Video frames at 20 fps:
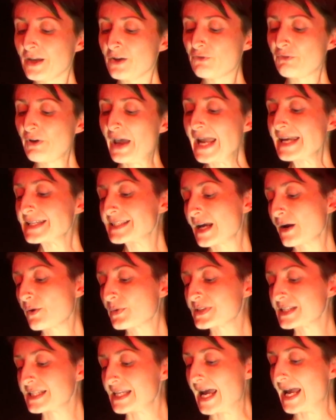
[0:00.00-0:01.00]
For eight
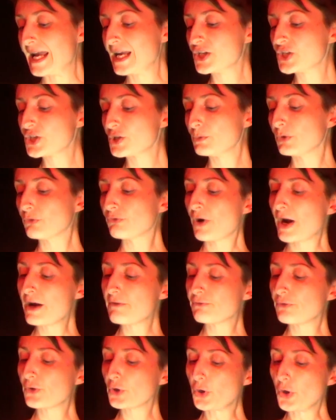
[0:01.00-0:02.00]
hours a day, she will write
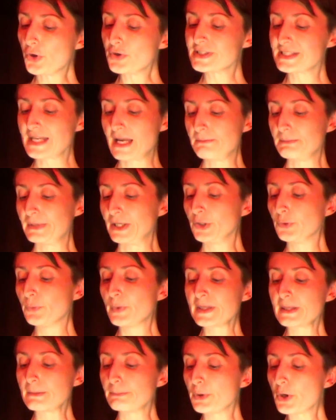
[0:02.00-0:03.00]
for a content mill
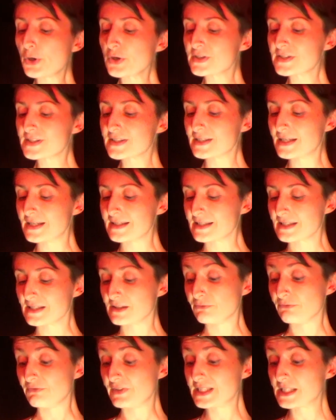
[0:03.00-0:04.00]
where the boss is as
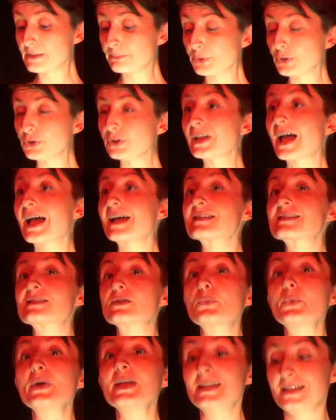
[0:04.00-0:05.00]
invisible as
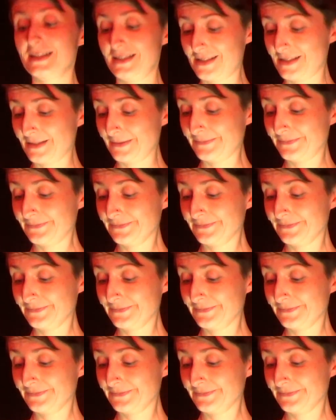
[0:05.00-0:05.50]
the wind.